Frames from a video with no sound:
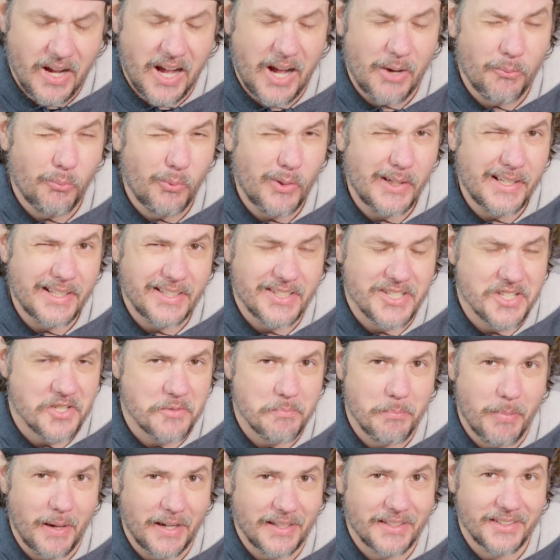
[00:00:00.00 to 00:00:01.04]
I wouldn't
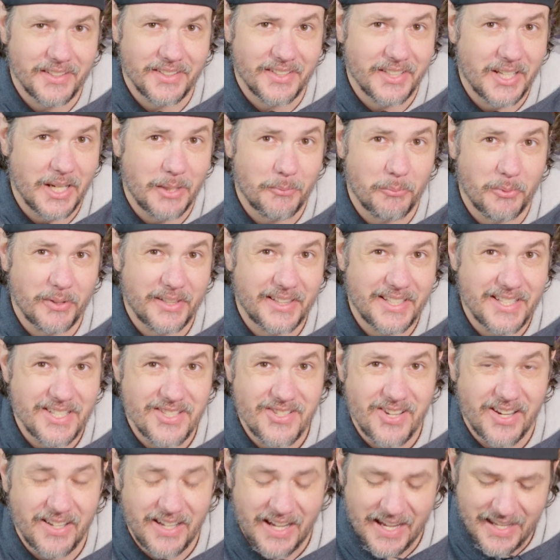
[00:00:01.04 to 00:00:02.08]
expect it to come with
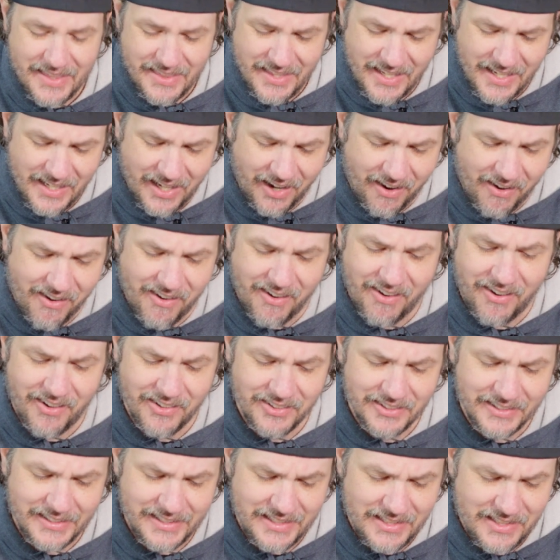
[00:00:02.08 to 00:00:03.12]
this. I think
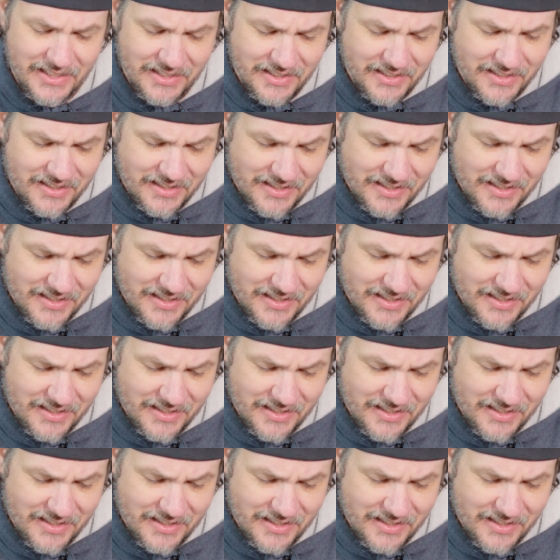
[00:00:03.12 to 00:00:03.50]
Holley